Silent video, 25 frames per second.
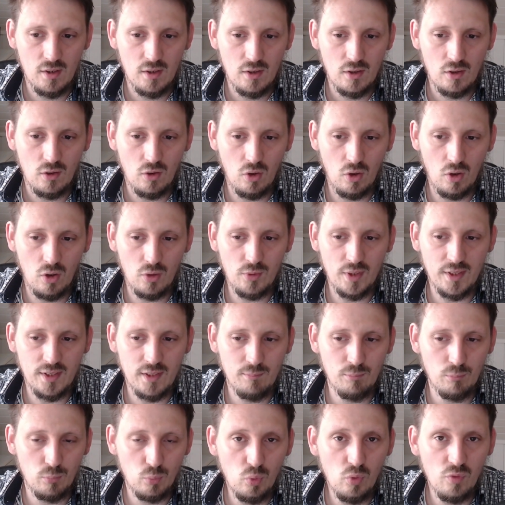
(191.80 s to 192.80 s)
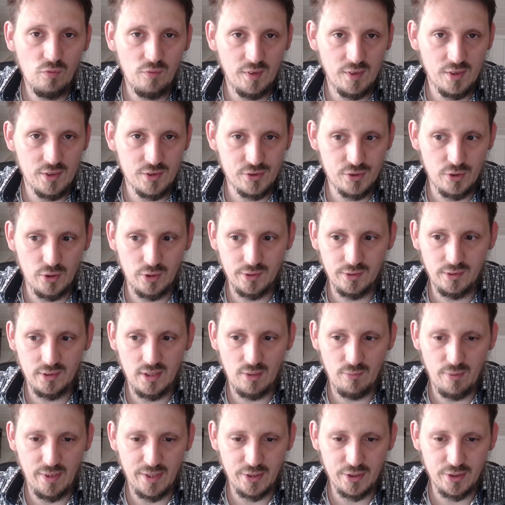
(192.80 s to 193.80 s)
already move in a certain
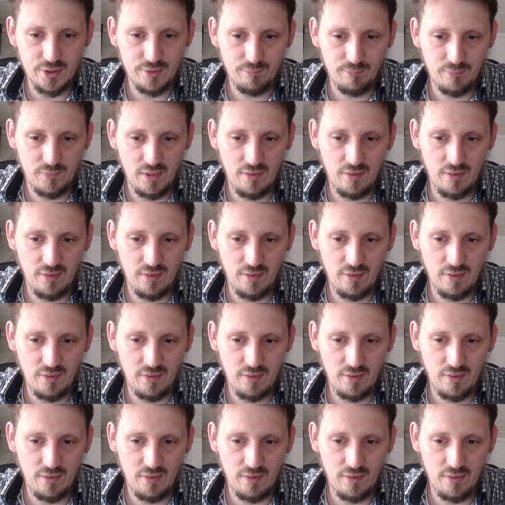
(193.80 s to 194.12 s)
direction,